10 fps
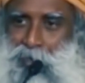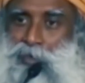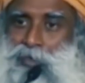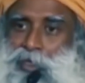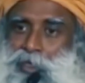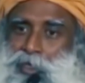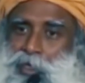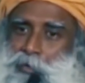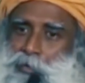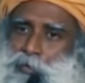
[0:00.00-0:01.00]
and studied
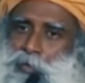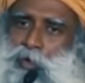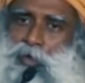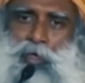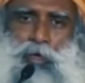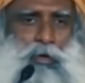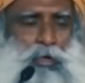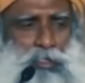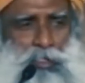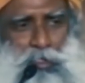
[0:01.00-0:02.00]
him, then
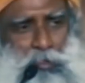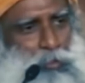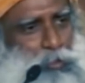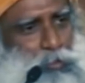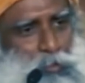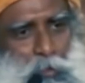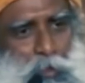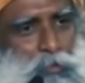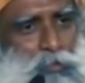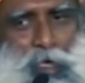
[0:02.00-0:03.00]
all his conclusions would have
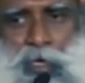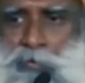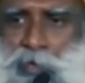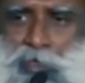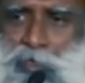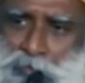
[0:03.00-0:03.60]
been very, very